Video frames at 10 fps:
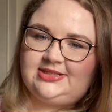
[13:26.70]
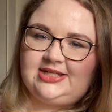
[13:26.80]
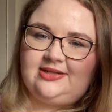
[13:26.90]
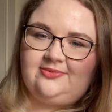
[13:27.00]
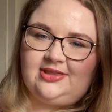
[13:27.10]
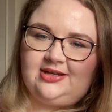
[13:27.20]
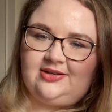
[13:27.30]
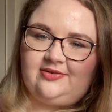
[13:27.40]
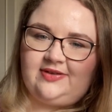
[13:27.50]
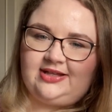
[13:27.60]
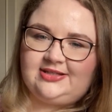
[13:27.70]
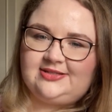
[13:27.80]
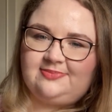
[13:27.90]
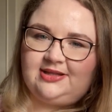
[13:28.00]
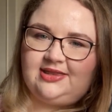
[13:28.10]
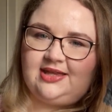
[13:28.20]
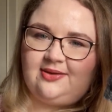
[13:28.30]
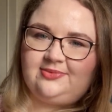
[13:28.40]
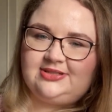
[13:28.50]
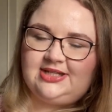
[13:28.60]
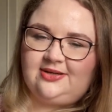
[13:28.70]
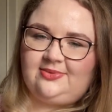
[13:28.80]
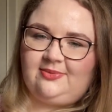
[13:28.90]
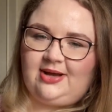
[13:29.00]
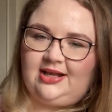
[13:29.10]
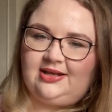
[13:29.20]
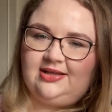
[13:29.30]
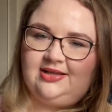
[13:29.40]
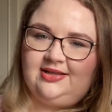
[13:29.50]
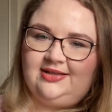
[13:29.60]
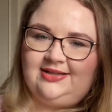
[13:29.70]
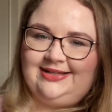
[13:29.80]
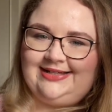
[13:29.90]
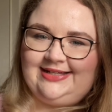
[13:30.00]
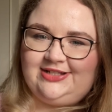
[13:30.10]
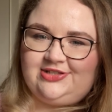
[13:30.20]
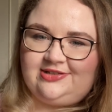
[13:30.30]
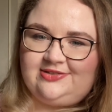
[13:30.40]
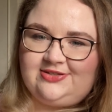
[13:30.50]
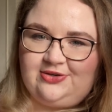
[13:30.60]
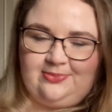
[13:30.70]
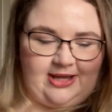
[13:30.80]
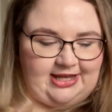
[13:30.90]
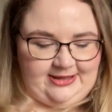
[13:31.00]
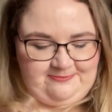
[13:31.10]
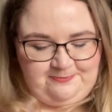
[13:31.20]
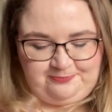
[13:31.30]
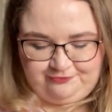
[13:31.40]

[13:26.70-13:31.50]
dealing with a lot of ends, but that will take a wee while to sew back in.